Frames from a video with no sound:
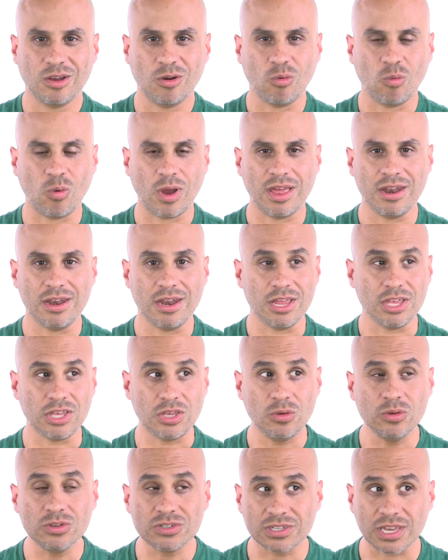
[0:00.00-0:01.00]
When
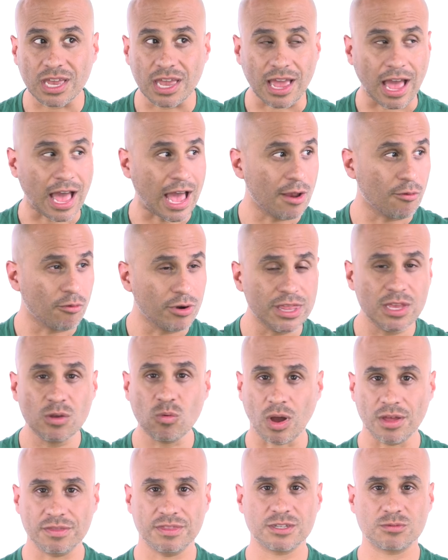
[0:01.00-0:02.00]
you say, I really
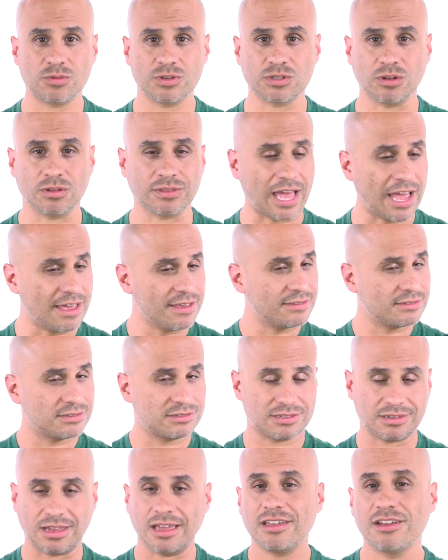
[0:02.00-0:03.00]
want this result, I,
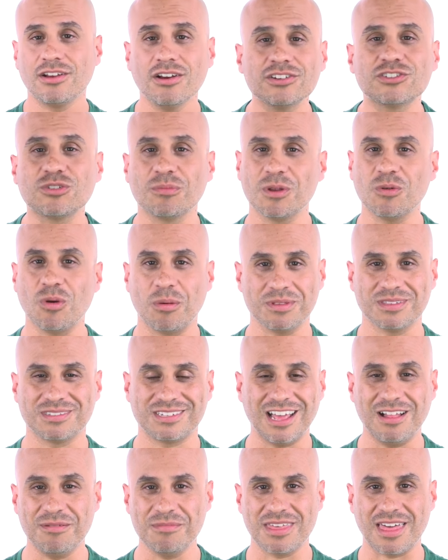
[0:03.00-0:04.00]
I hear so many women
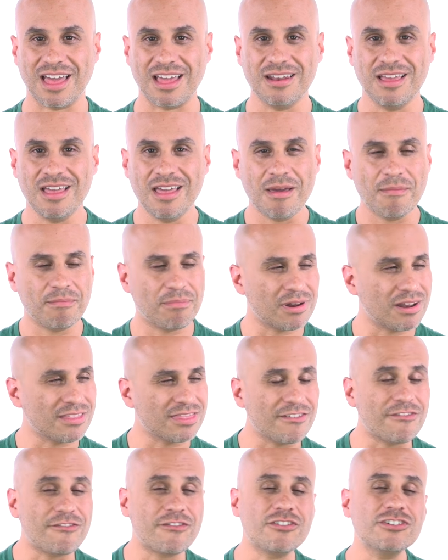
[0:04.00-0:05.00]
tell me that, but
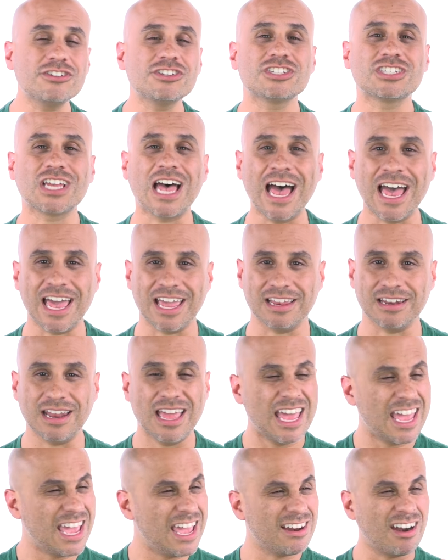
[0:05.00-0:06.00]
at the first sign
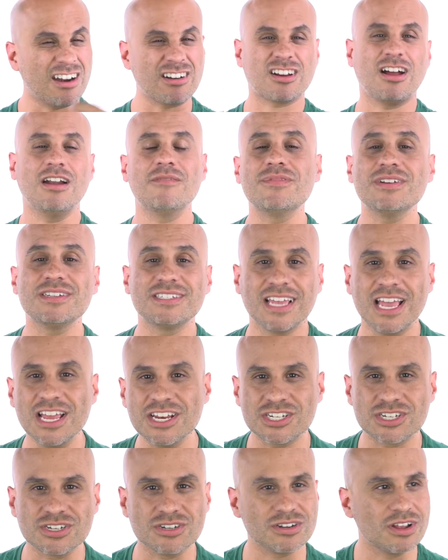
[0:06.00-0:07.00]
in our
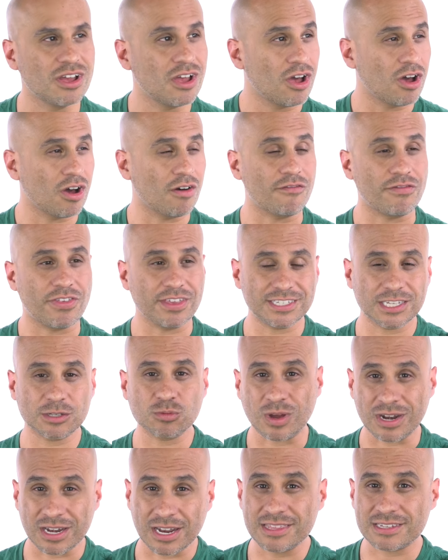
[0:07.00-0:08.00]
conversation of this is
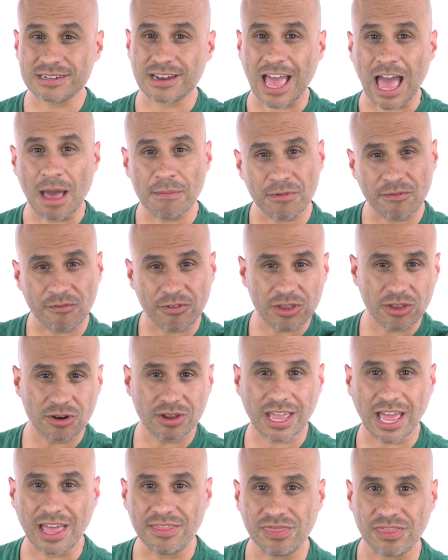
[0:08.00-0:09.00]
what needs to happen for you
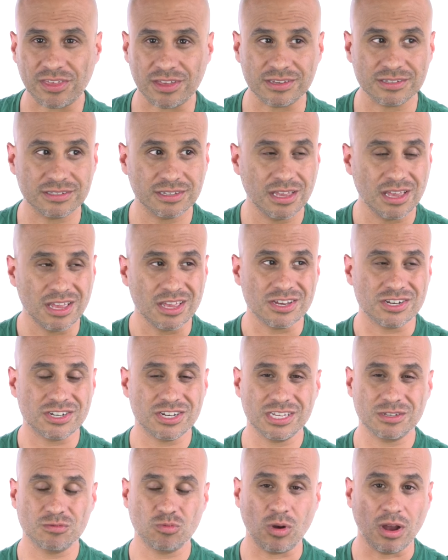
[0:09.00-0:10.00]
to get this,
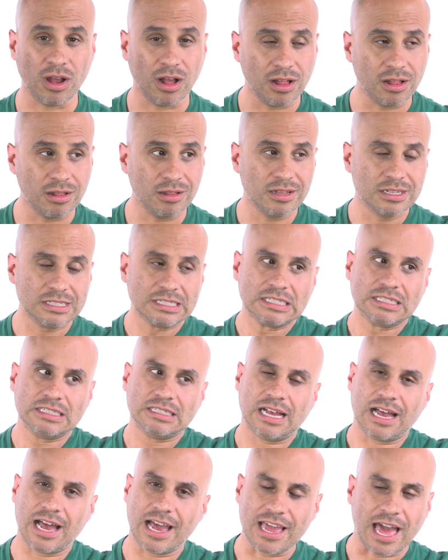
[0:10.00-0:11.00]
she's, well,
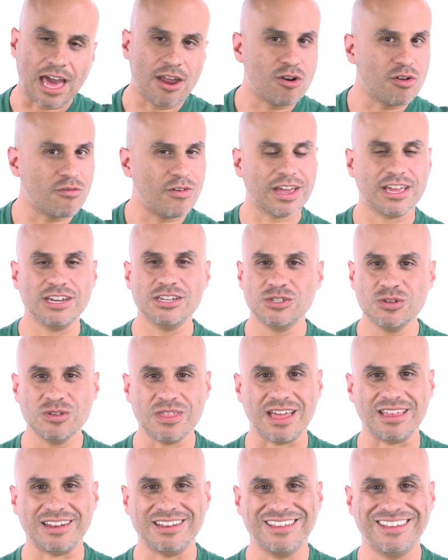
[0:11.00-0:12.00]
I, I don't know if I can do
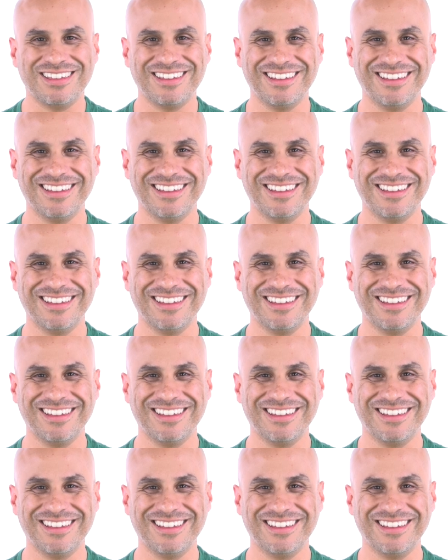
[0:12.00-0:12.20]
that.